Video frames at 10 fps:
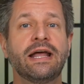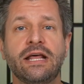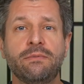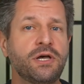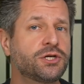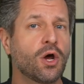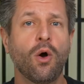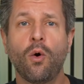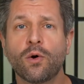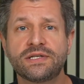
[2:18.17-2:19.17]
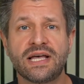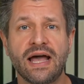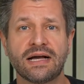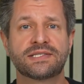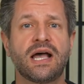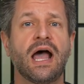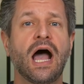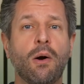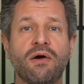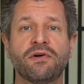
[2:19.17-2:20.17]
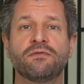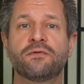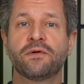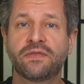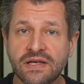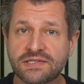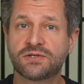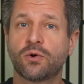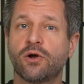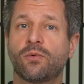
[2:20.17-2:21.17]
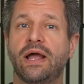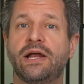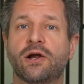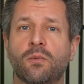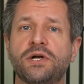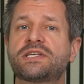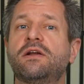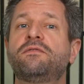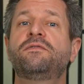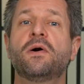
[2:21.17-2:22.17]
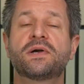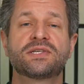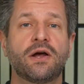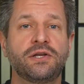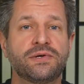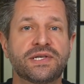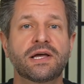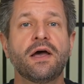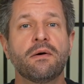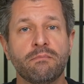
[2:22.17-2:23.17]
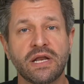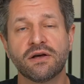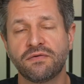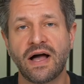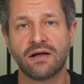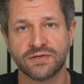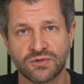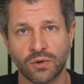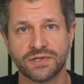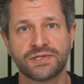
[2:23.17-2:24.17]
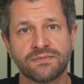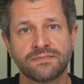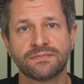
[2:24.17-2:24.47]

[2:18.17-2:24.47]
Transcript: an image, or text. However, for this tutorial right here, we're just gonna focus on using media file source.